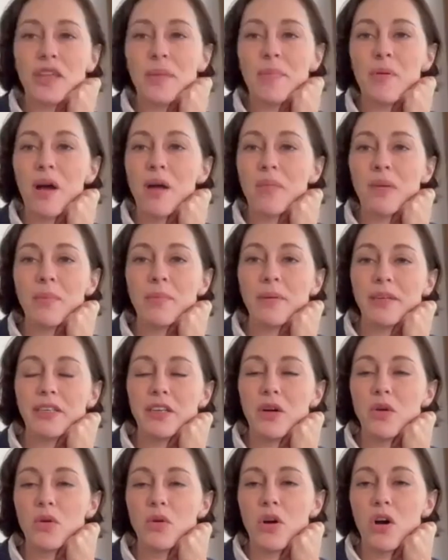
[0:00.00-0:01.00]
they probably
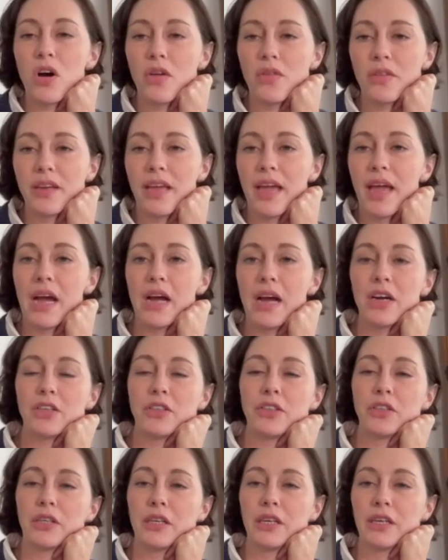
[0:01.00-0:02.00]
don't call the
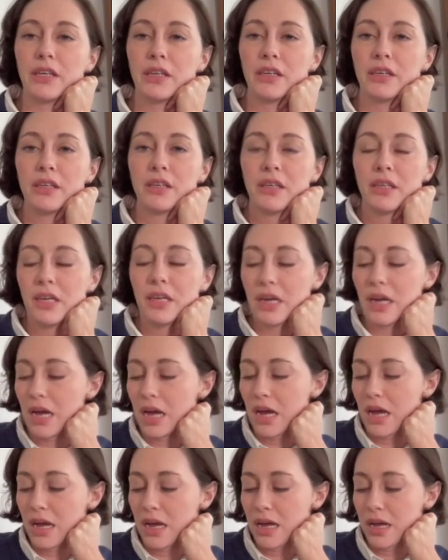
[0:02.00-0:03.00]
character,
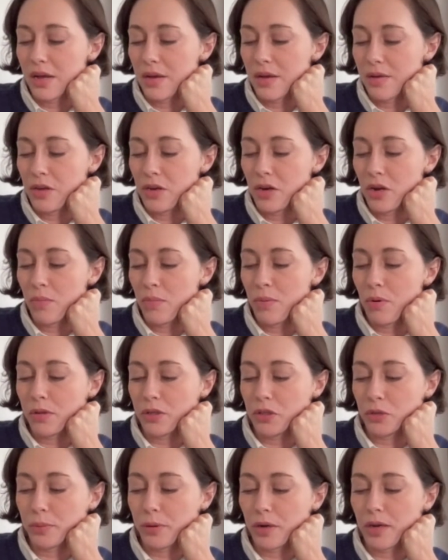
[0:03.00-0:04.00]
uh, you know,
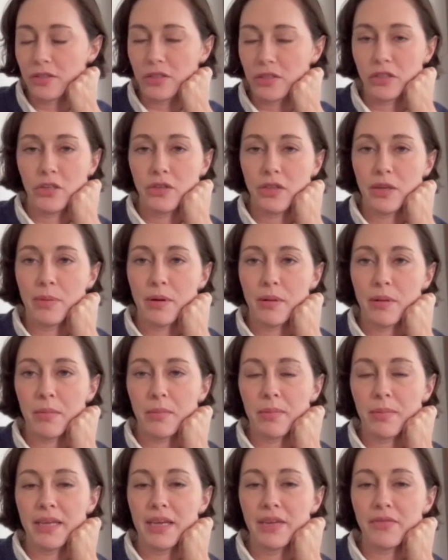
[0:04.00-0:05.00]
Polish prostitute. They
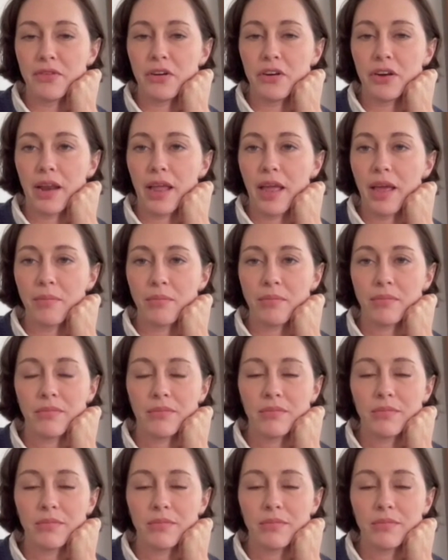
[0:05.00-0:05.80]
probably give her a name.